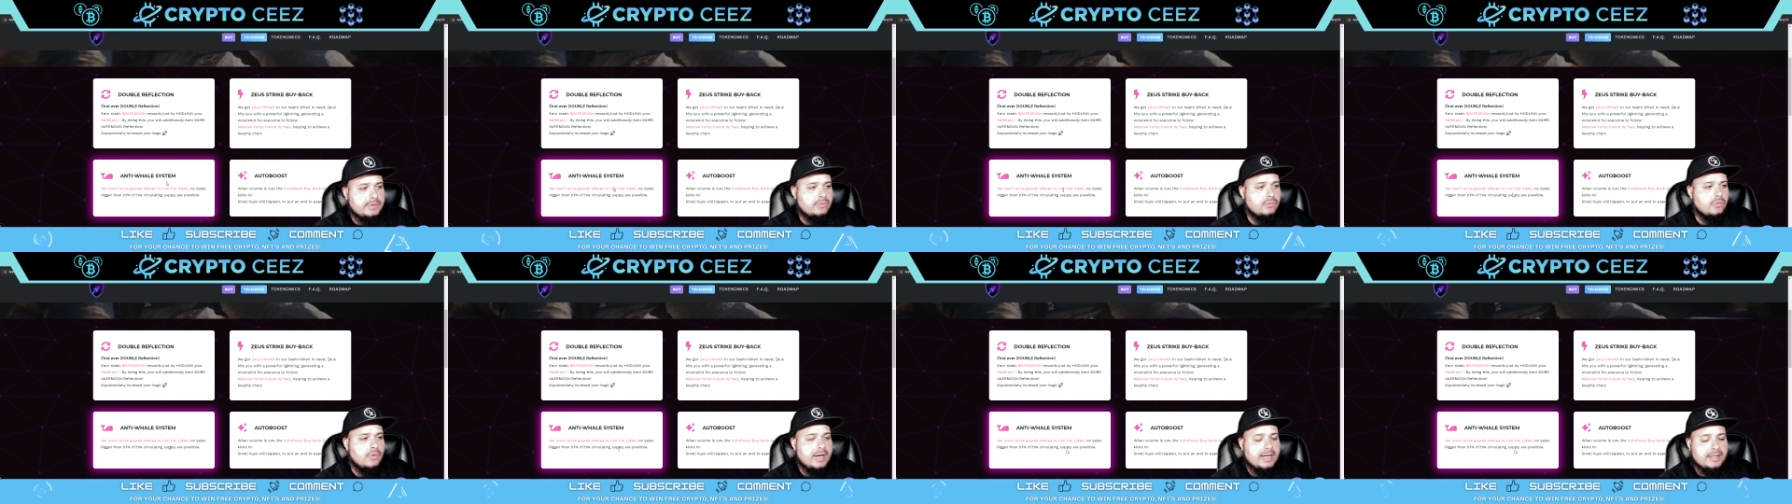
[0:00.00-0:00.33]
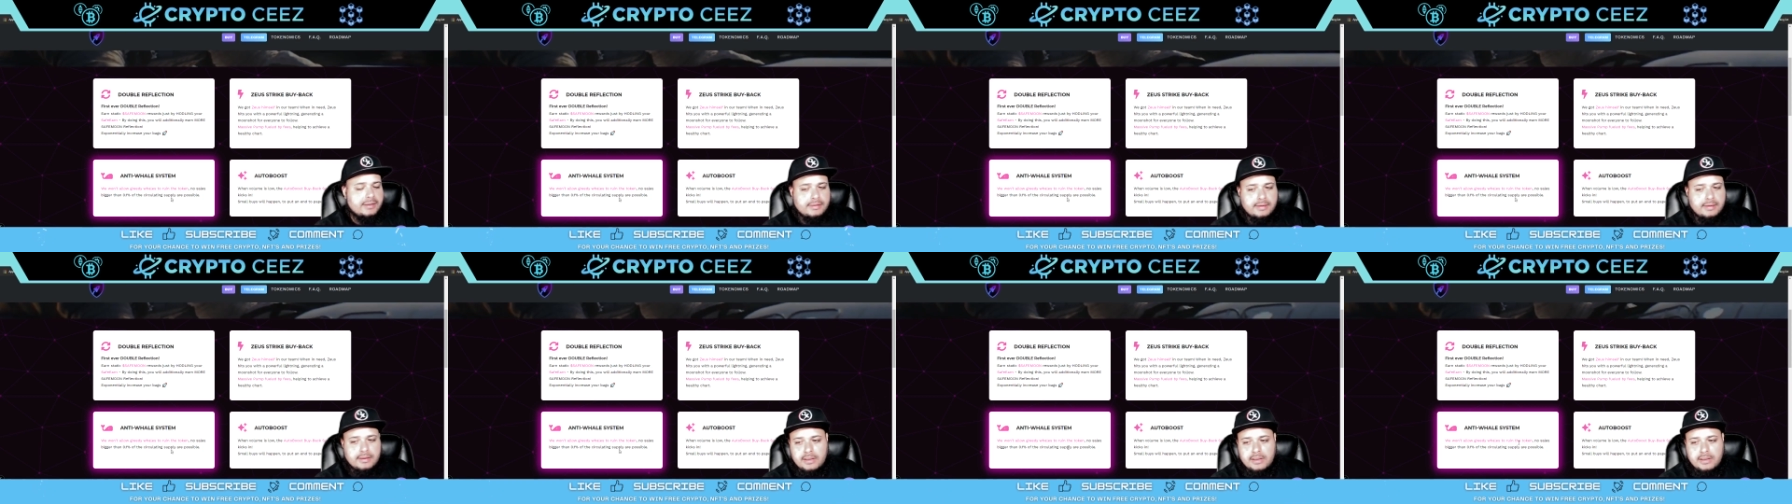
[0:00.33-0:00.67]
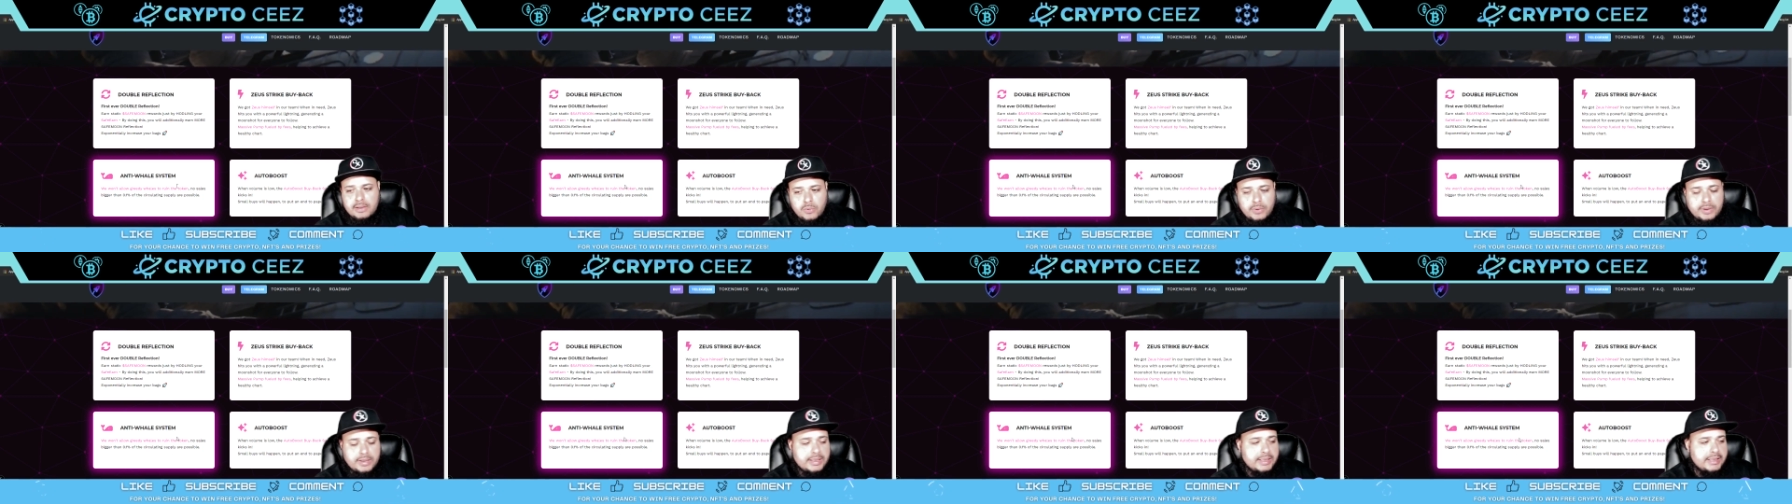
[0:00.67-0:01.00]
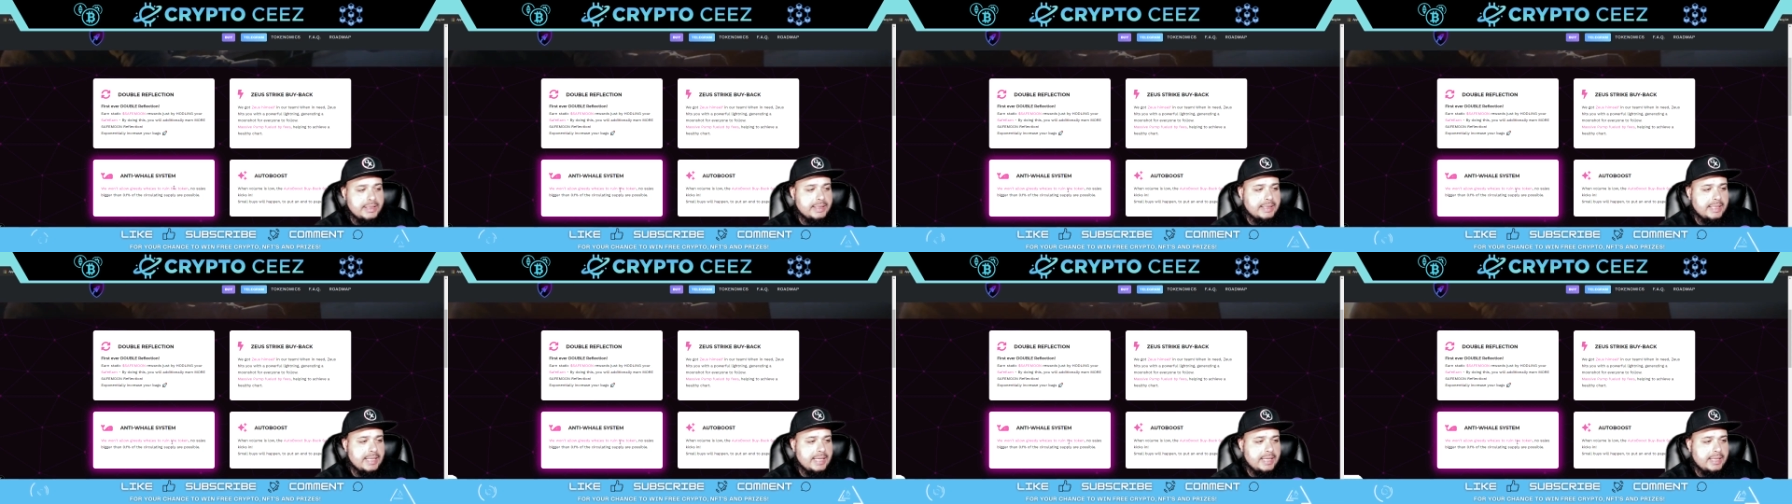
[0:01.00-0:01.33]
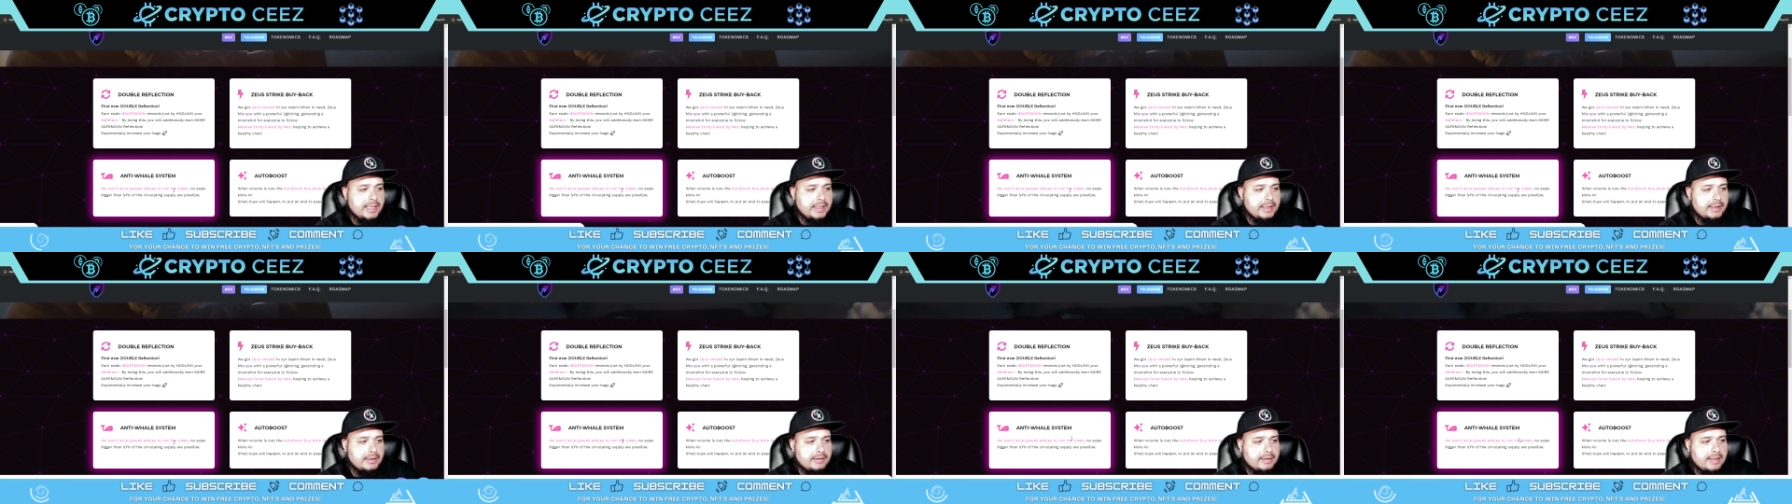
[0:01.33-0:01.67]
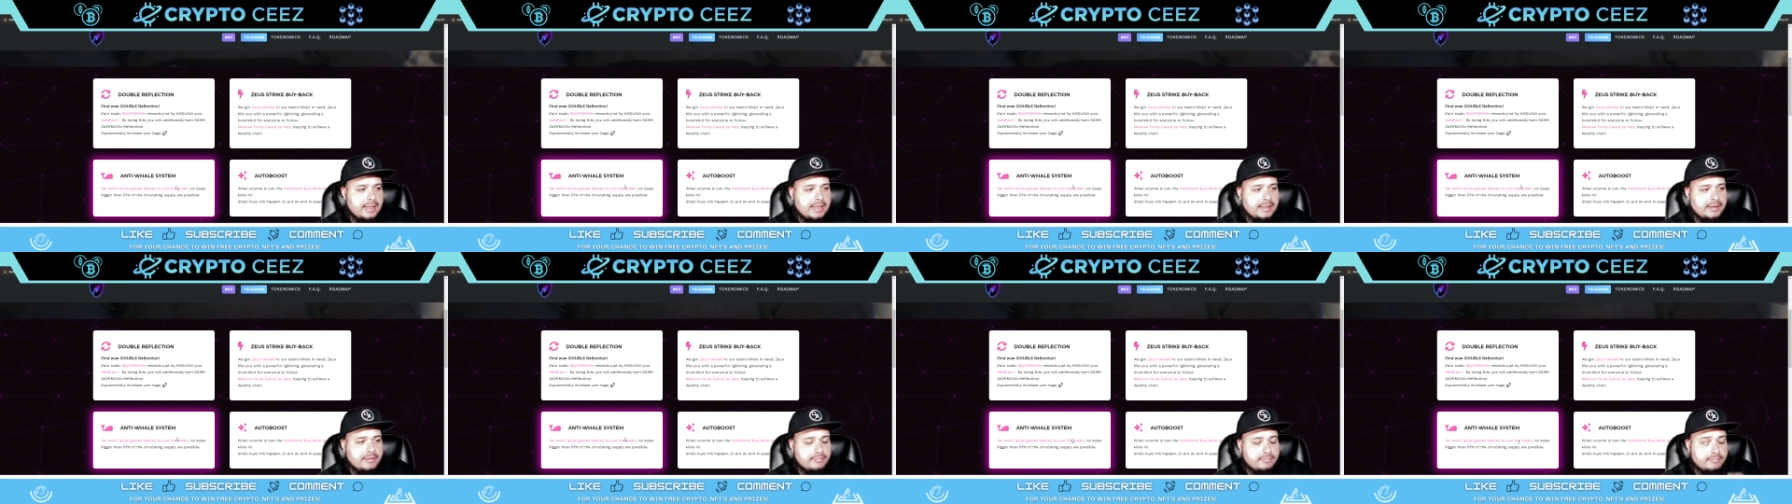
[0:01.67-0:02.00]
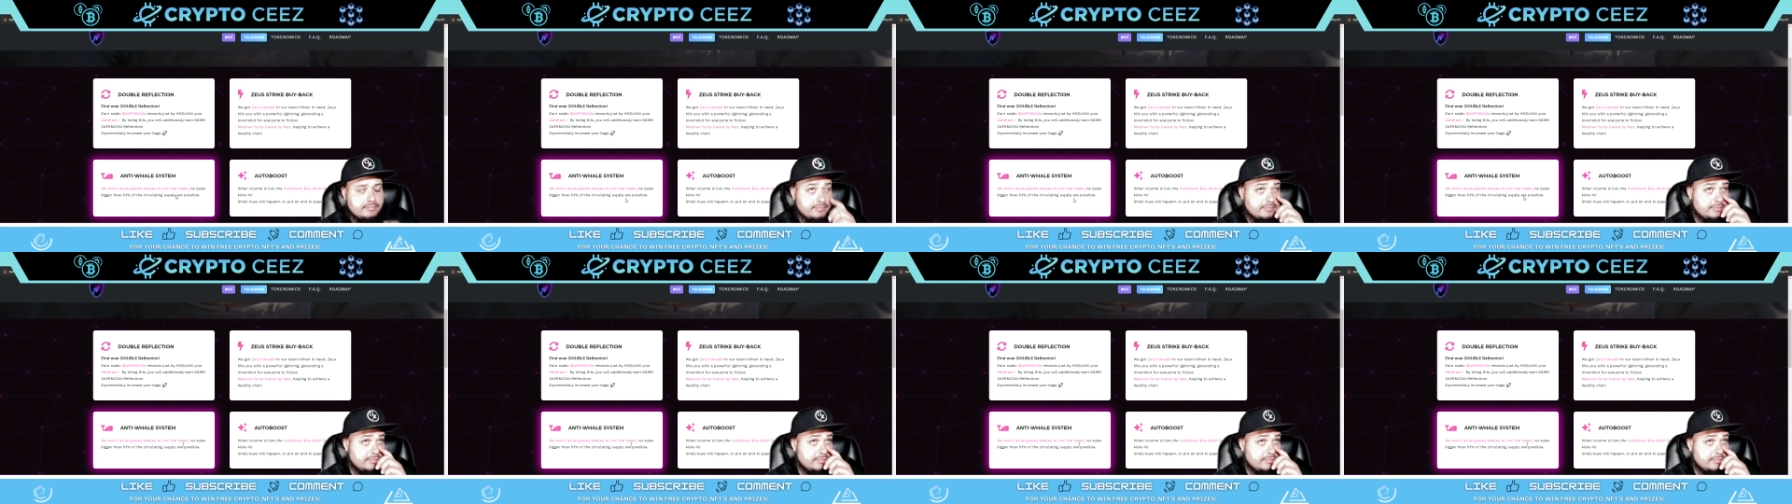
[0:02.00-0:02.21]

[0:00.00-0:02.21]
wrecked the liquidity and